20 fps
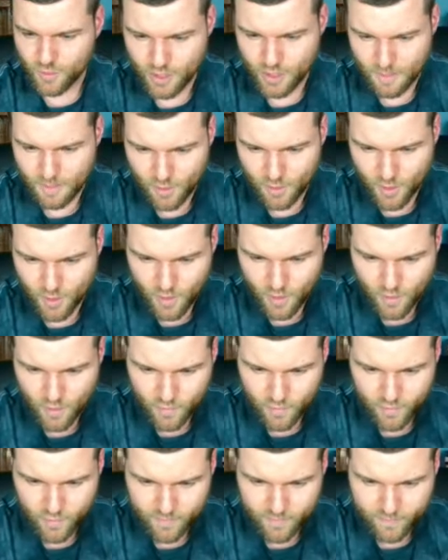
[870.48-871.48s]
to
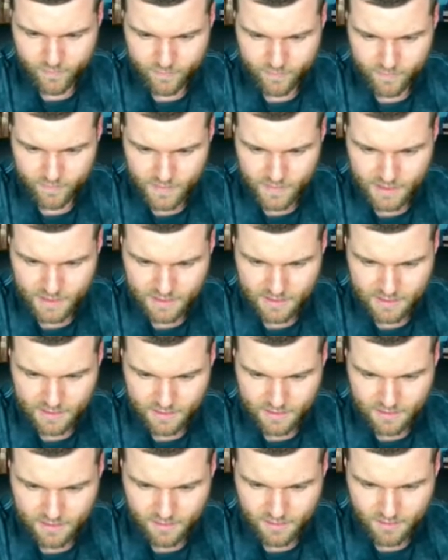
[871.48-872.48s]
move
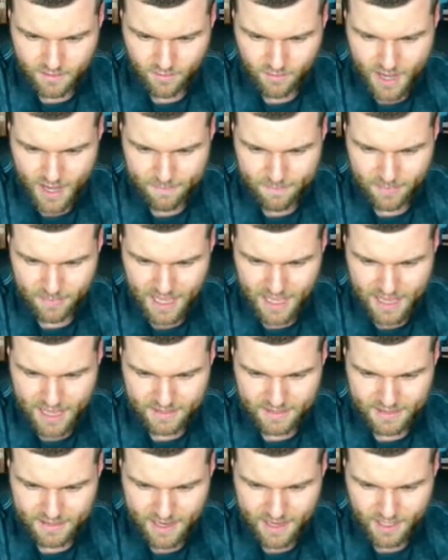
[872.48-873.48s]
Grap
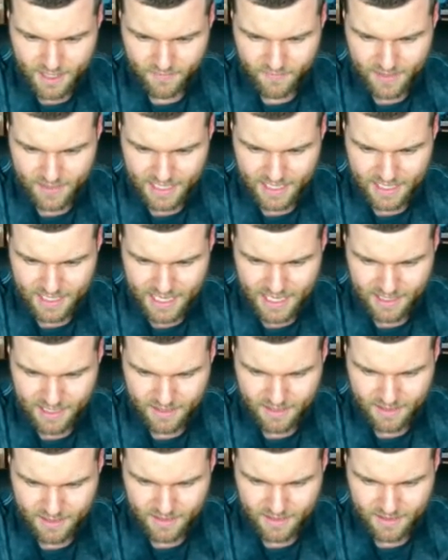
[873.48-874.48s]
Lock down if I can get
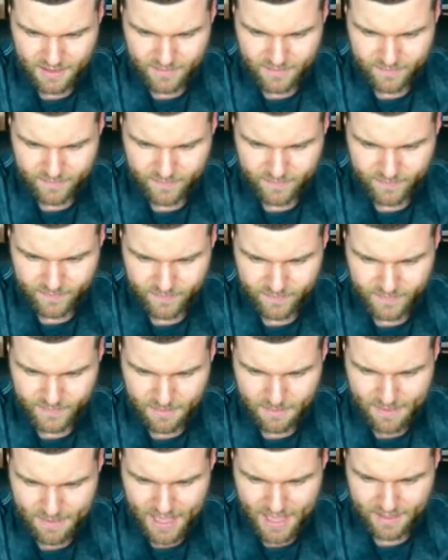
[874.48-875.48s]
him.
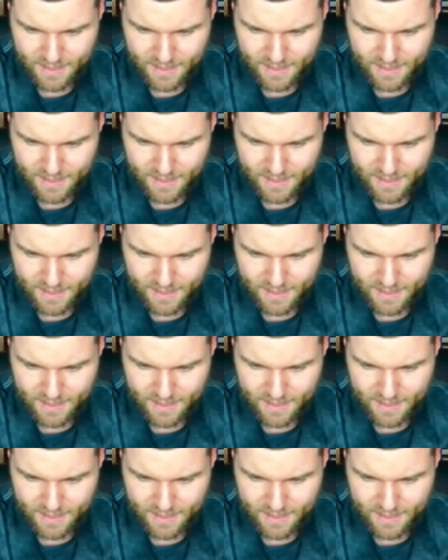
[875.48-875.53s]
Come on.